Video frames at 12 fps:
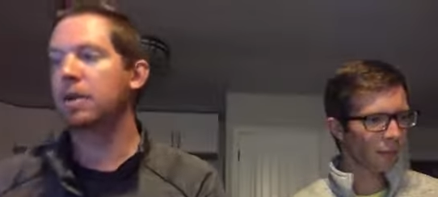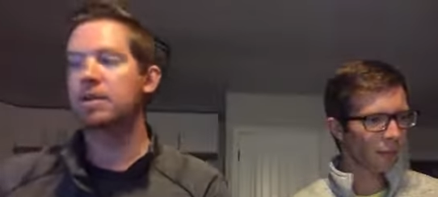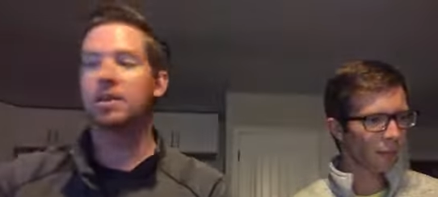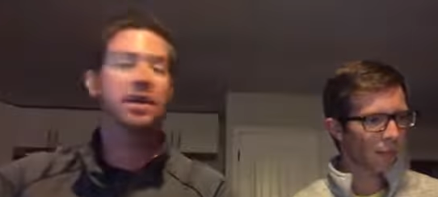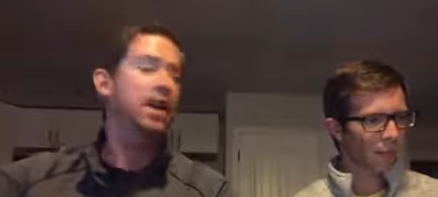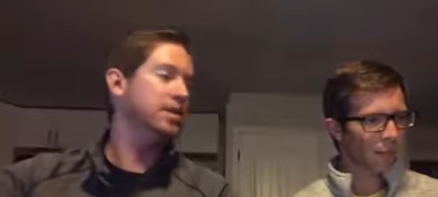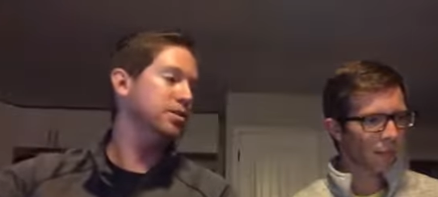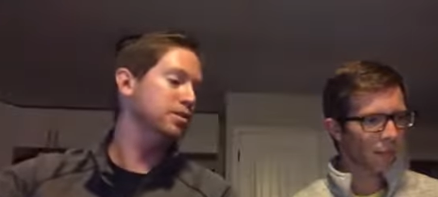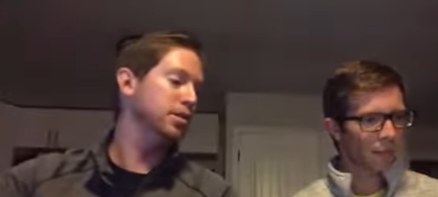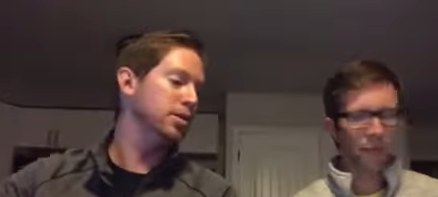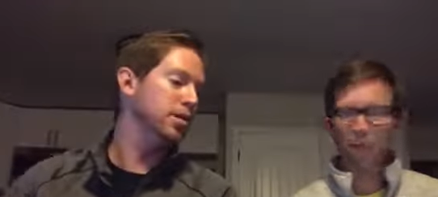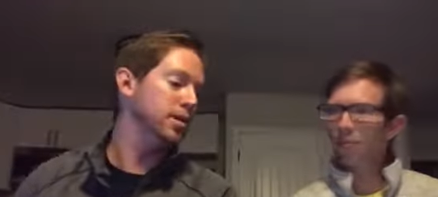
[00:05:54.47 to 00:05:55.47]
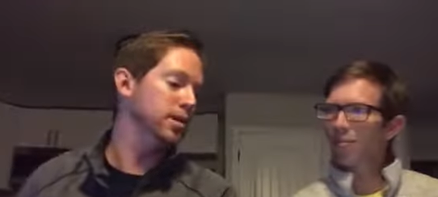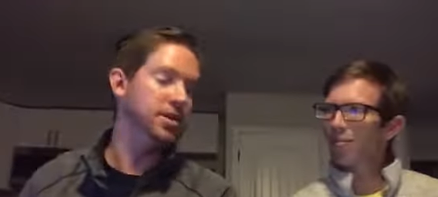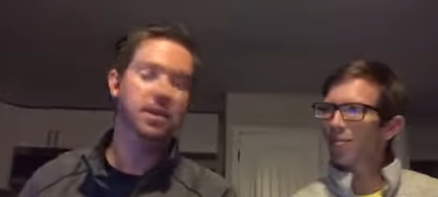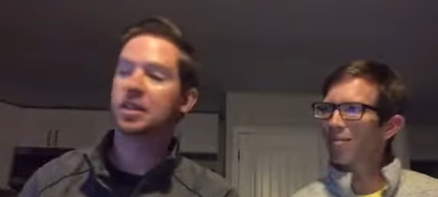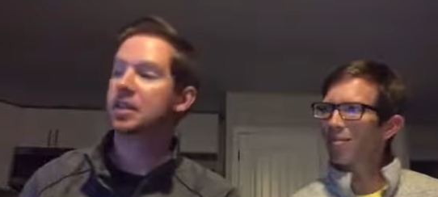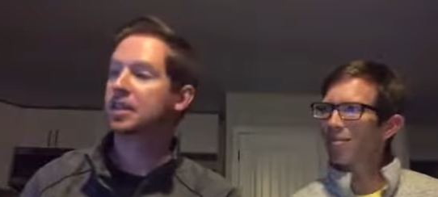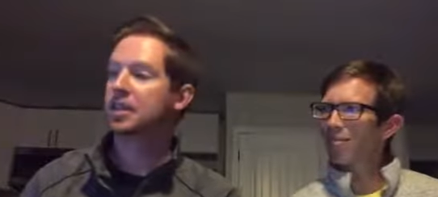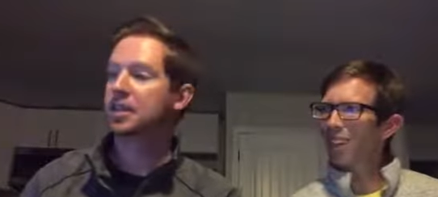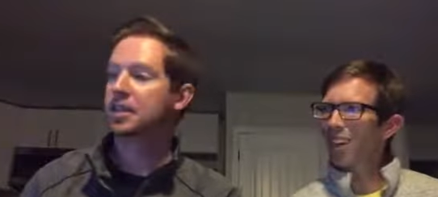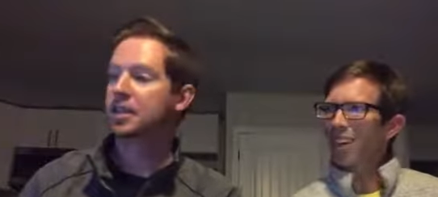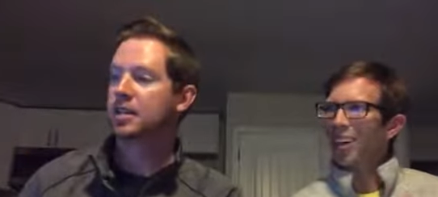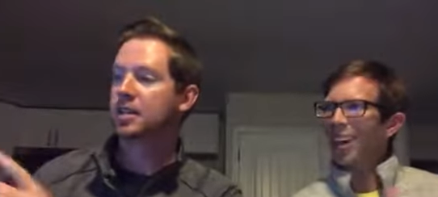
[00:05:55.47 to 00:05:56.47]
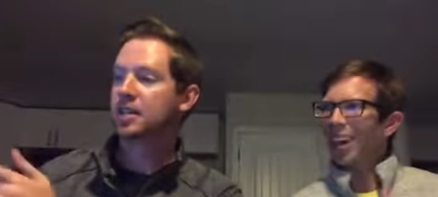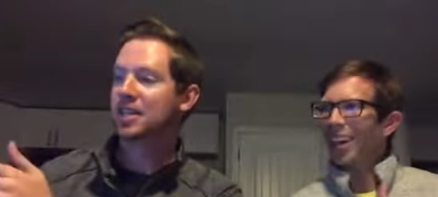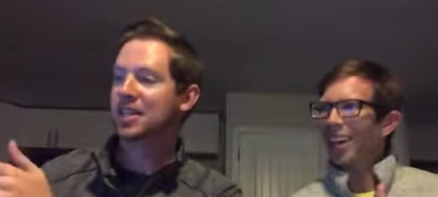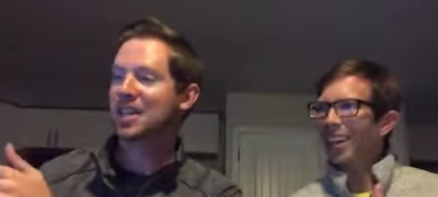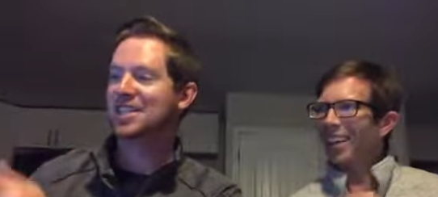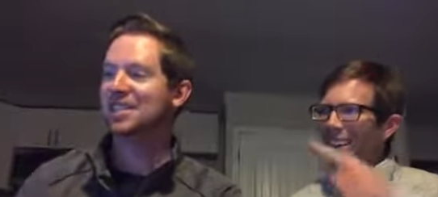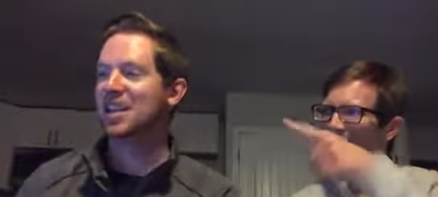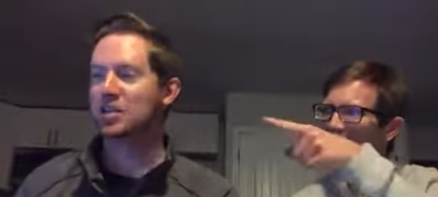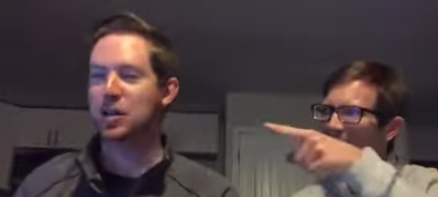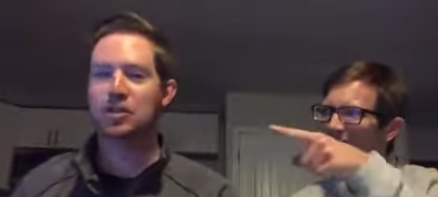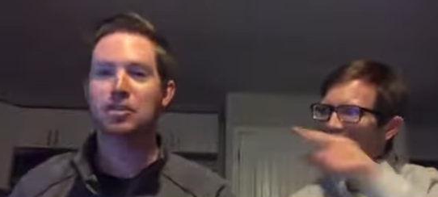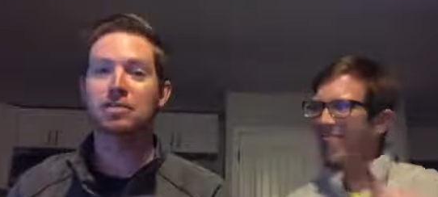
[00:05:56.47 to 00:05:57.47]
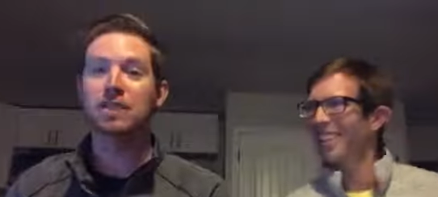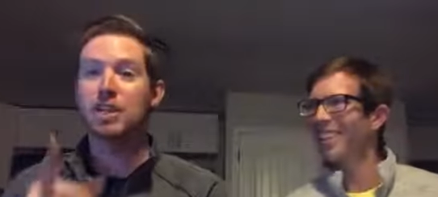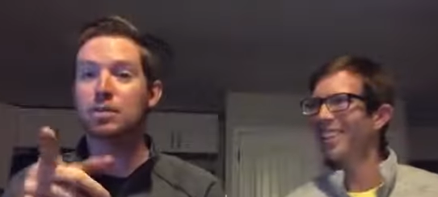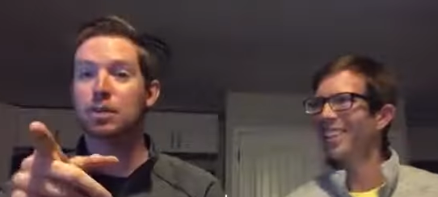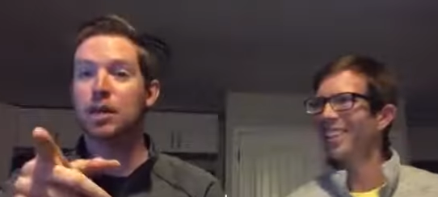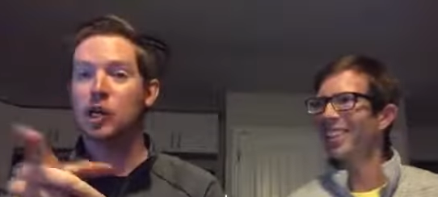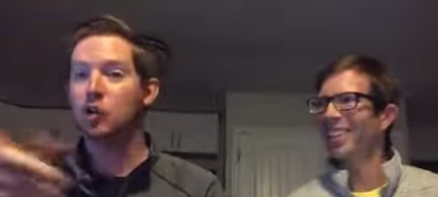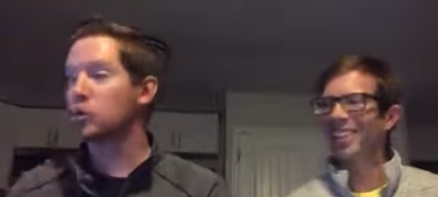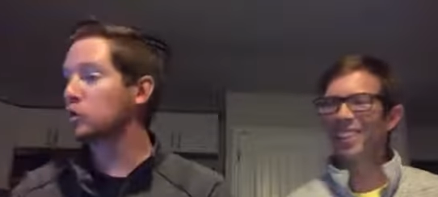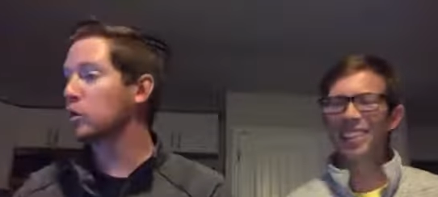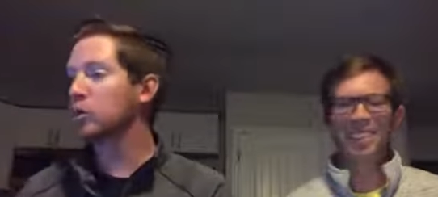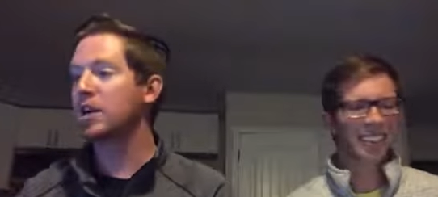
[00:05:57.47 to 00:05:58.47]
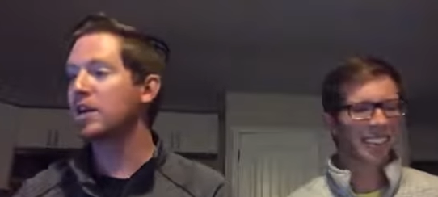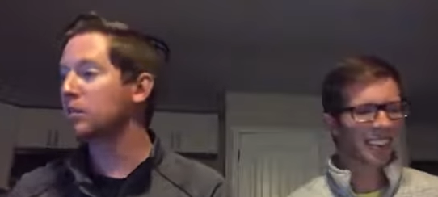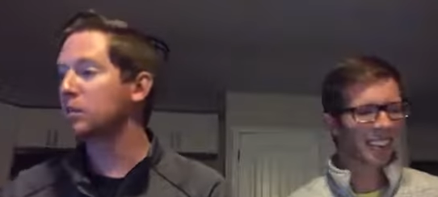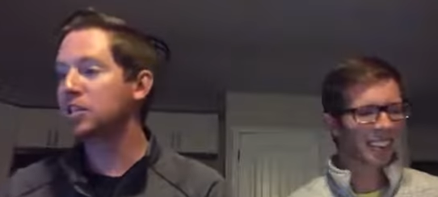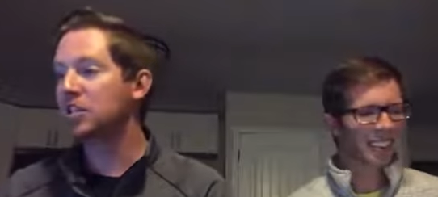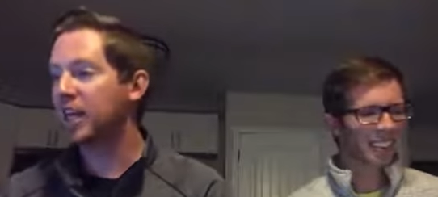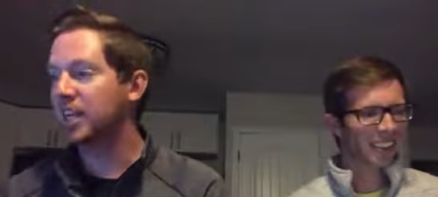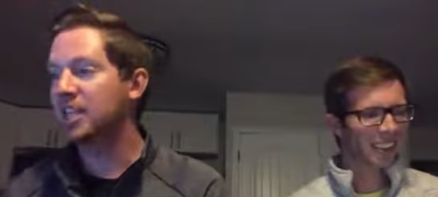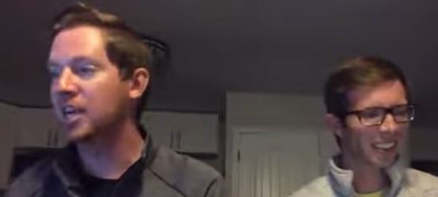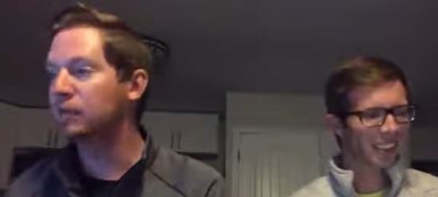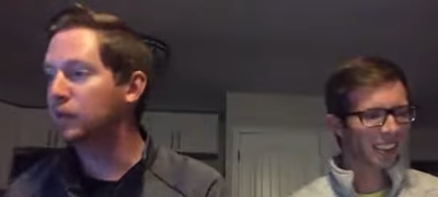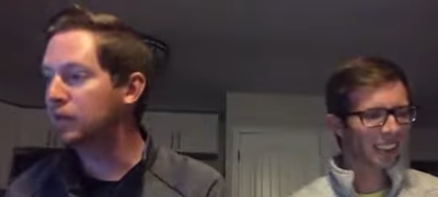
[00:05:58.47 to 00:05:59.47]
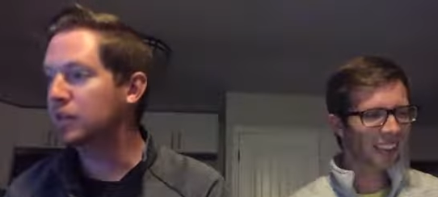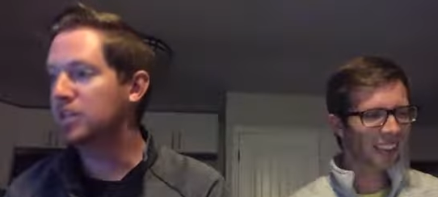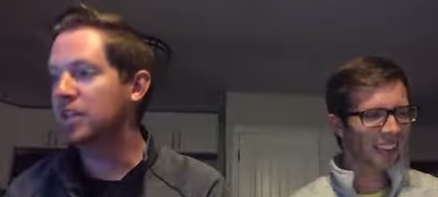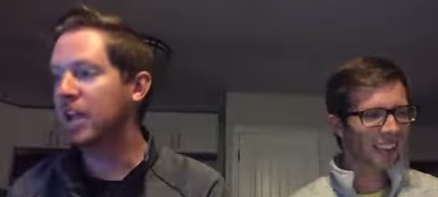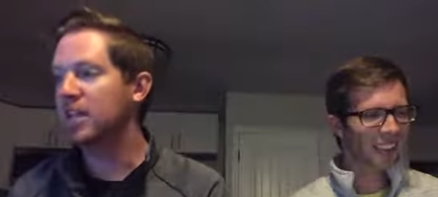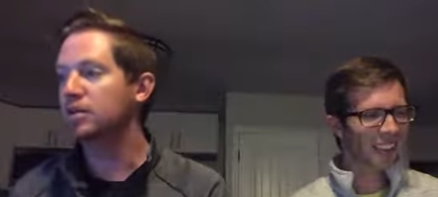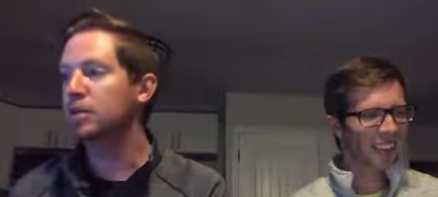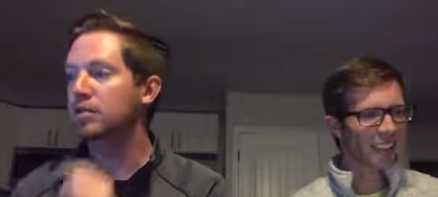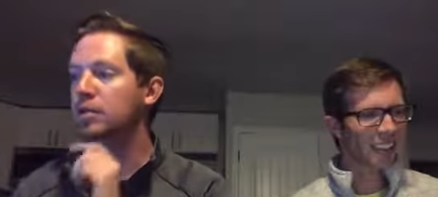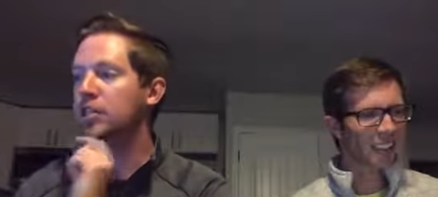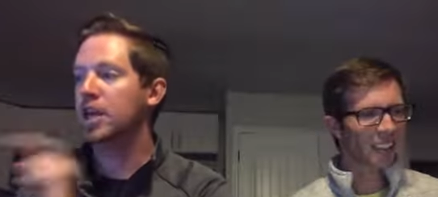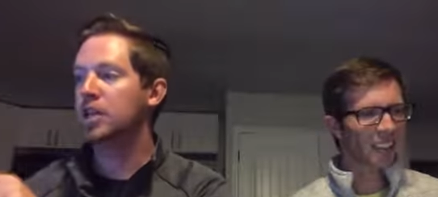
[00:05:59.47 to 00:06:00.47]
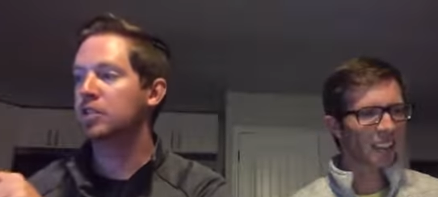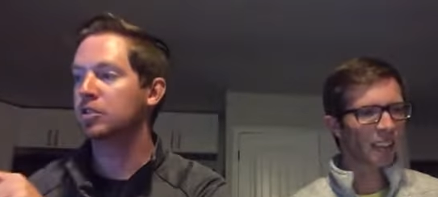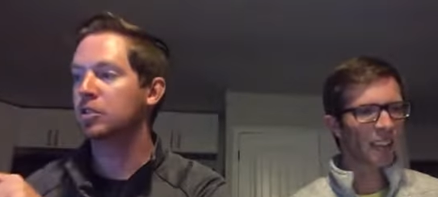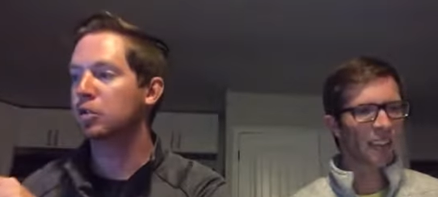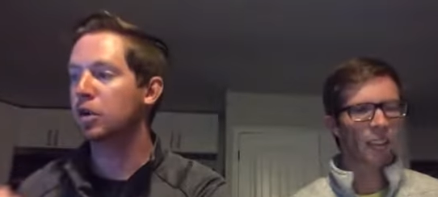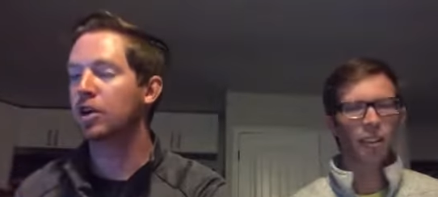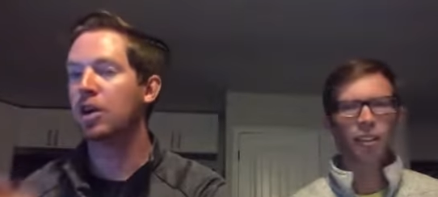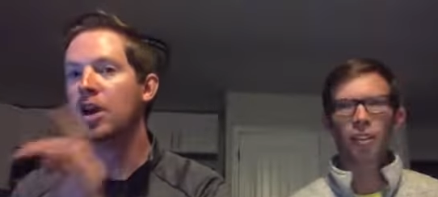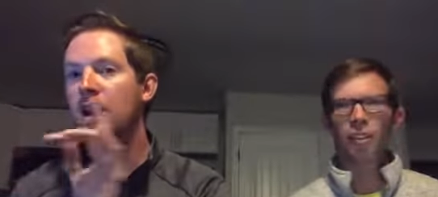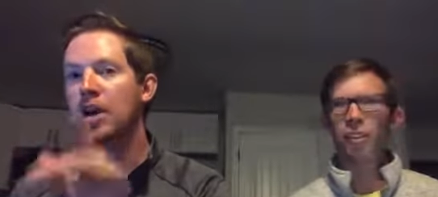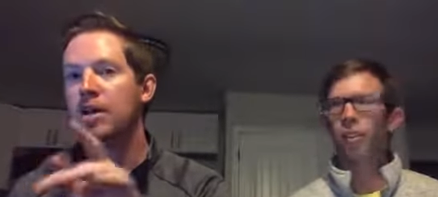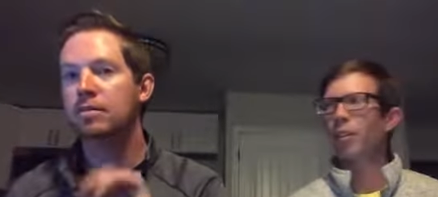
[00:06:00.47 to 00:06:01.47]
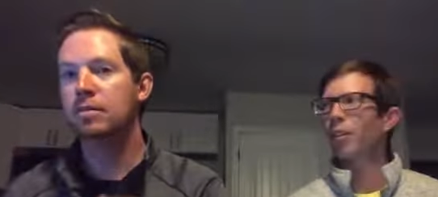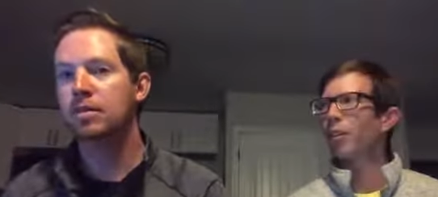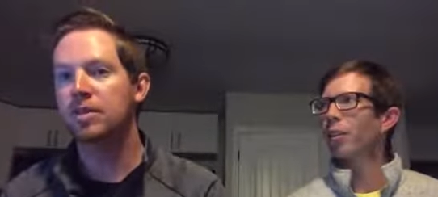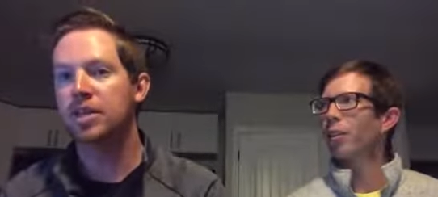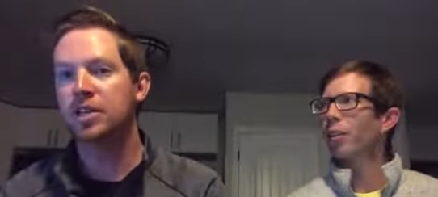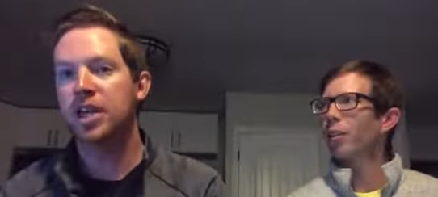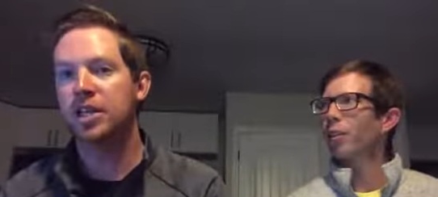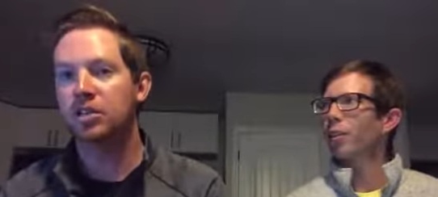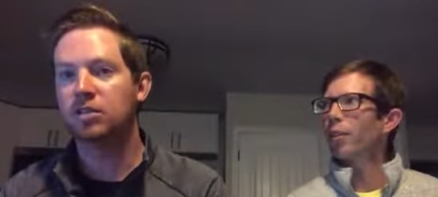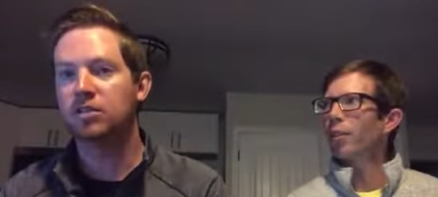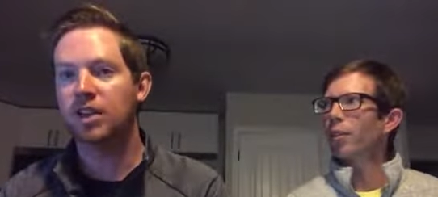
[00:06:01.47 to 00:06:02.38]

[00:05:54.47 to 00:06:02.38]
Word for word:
Speaker 1: to the Cows on Twitter over here too. All right. Yeah, so you guys are watching on Facebook or Twitter, either one. Check us out. Moving the chains, moving chains on Twitter. Moving the chains on